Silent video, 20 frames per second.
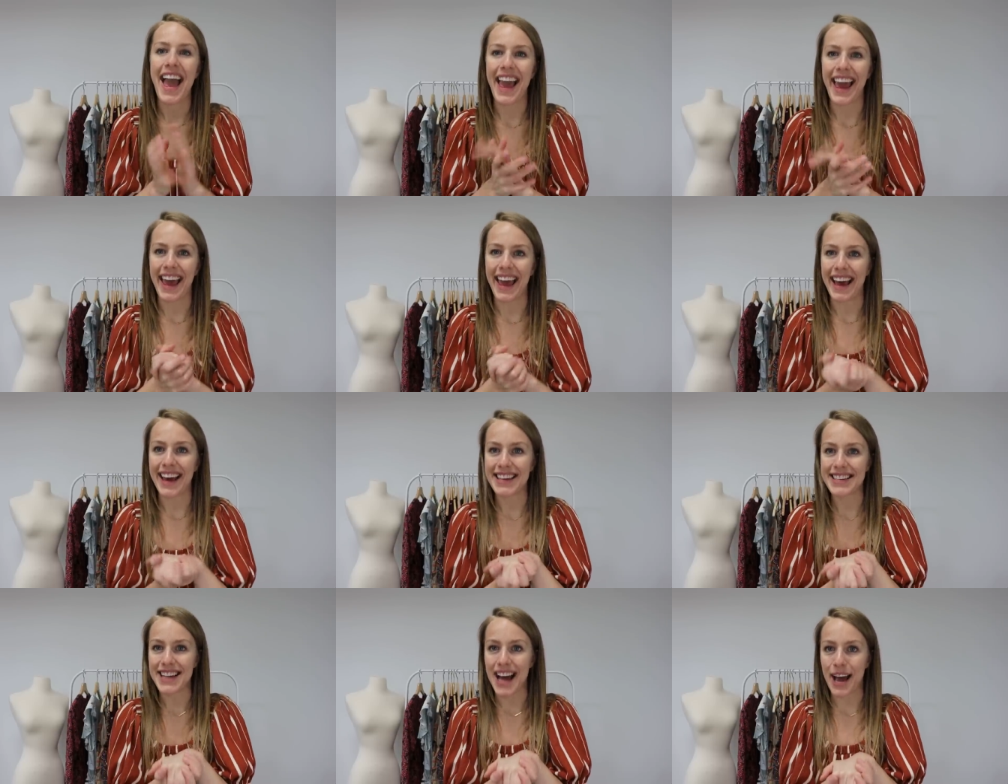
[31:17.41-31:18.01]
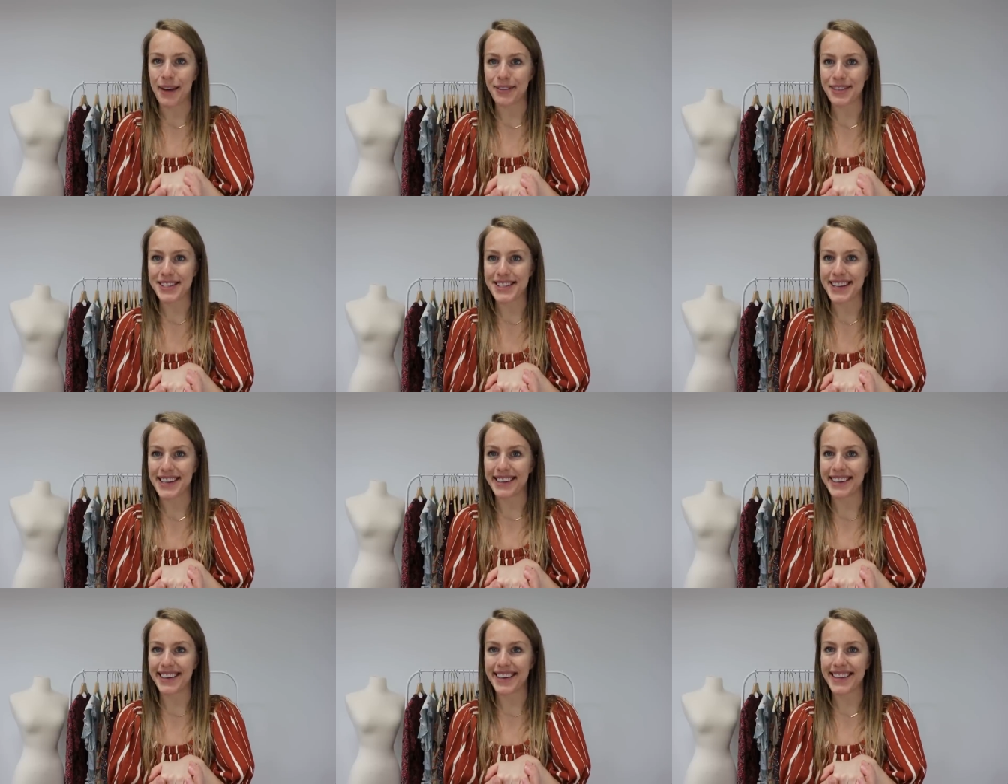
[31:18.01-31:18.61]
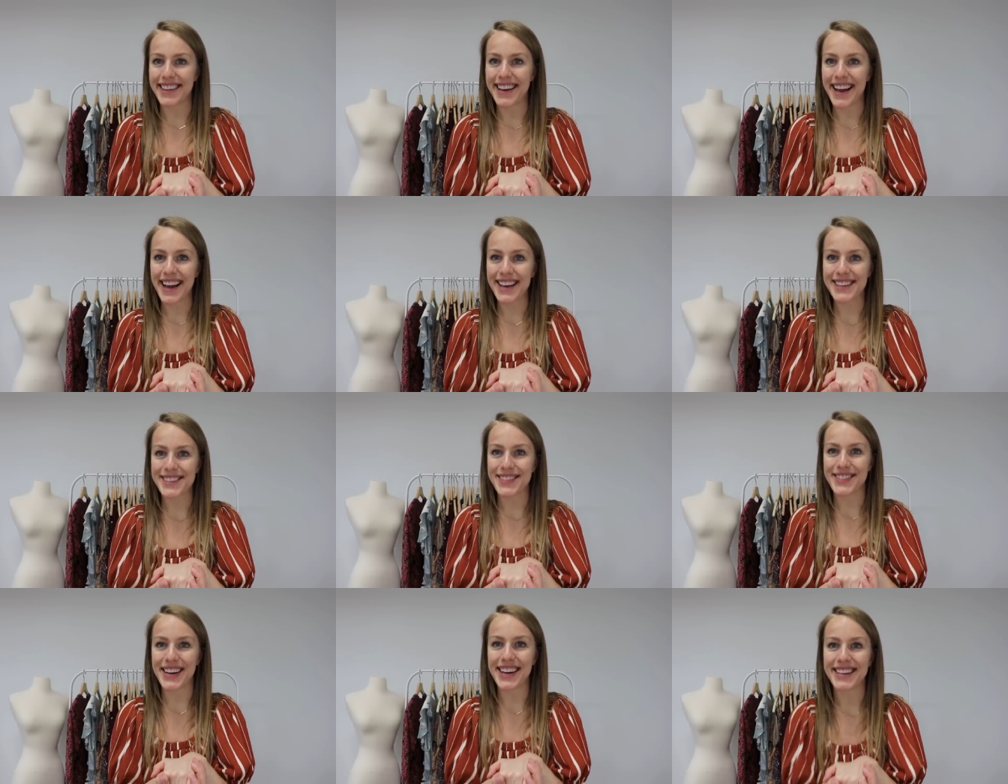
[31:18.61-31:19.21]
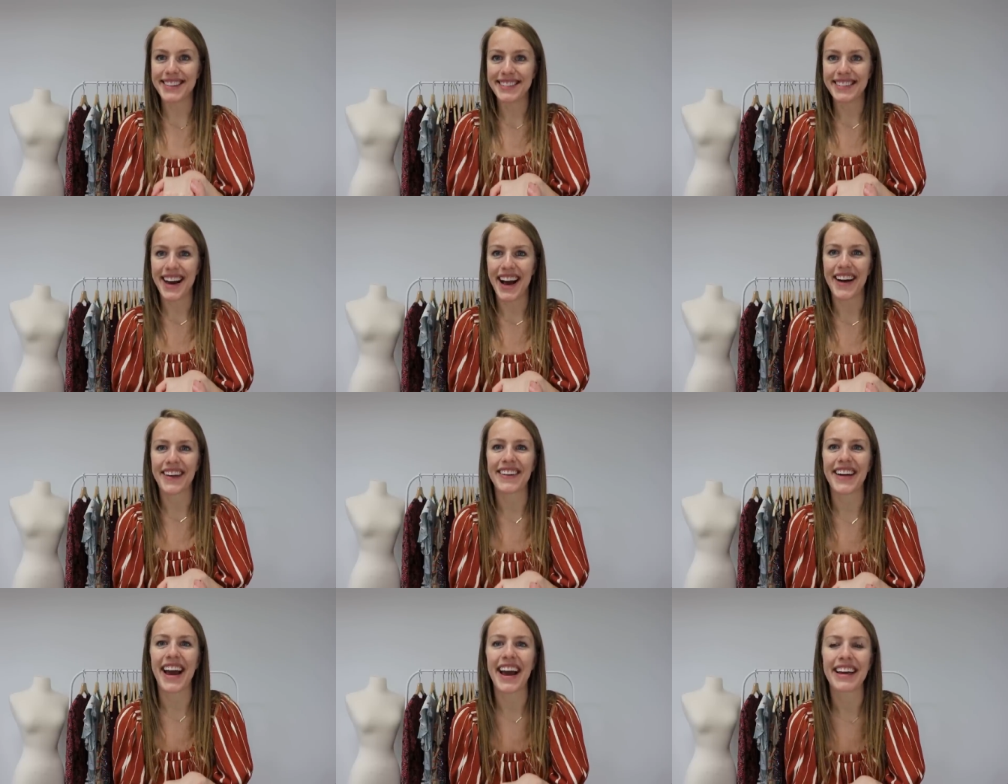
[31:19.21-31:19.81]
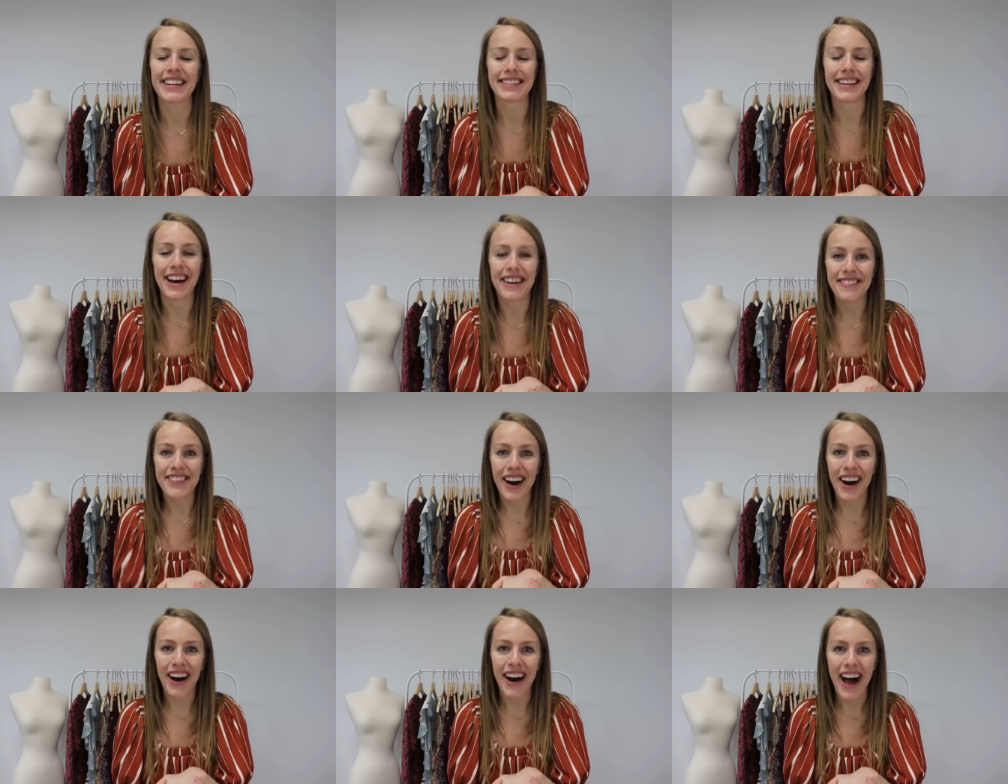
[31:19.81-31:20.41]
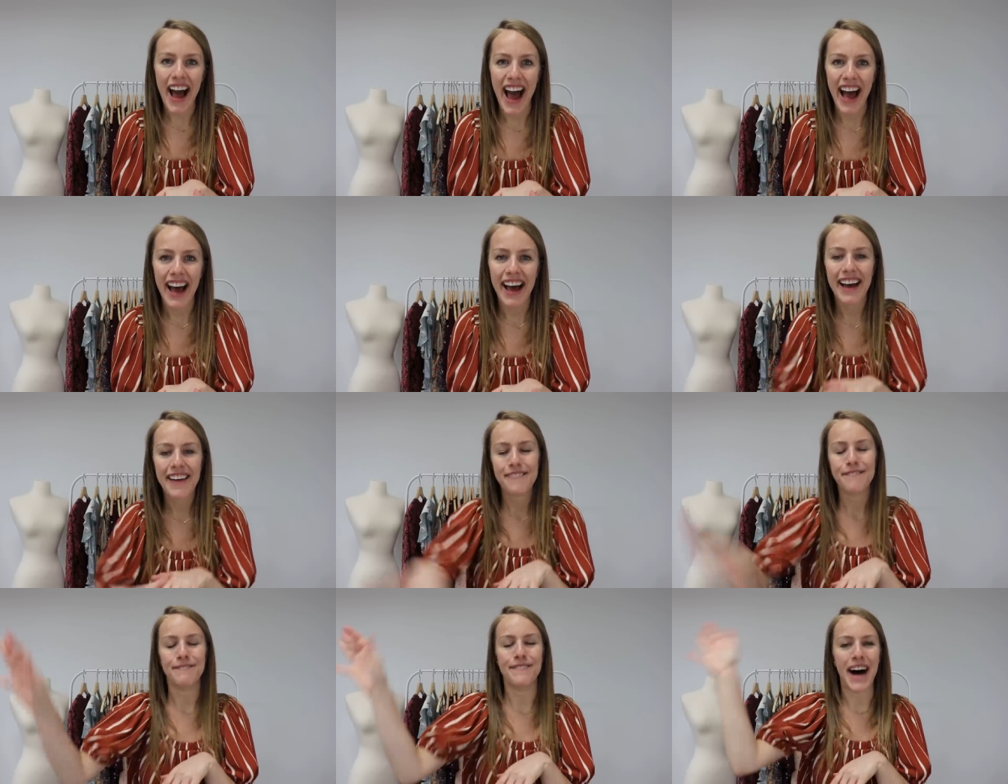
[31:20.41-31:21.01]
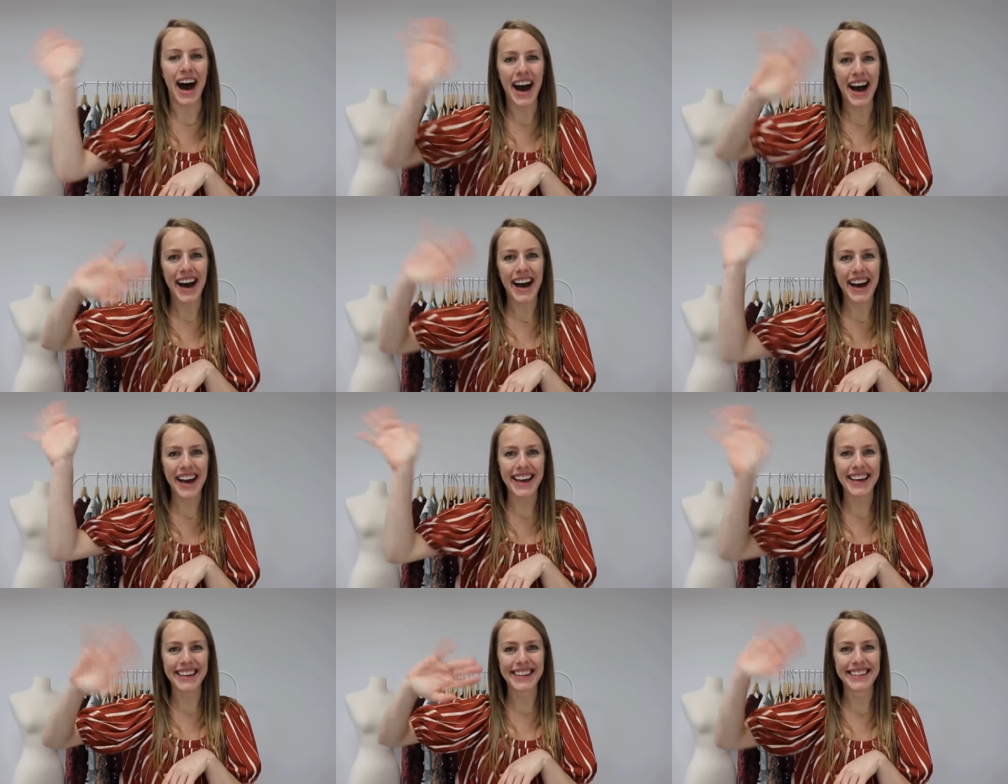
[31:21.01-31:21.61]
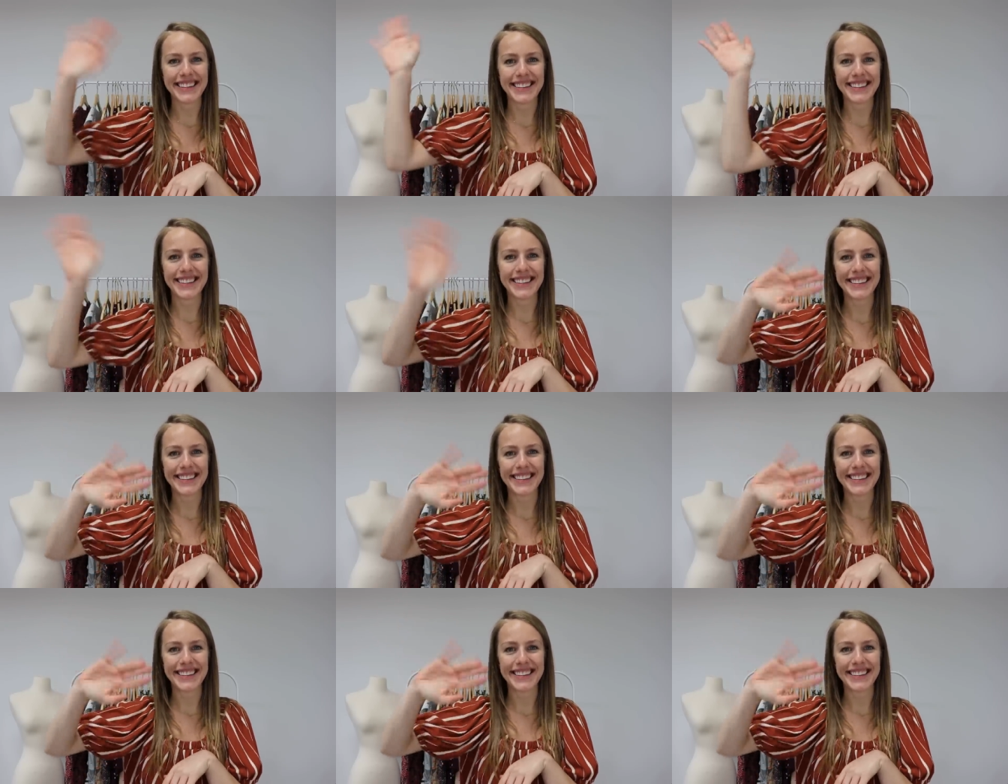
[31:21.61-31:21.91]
And I will see y'all in the next one. Okay, love y'all. Bye.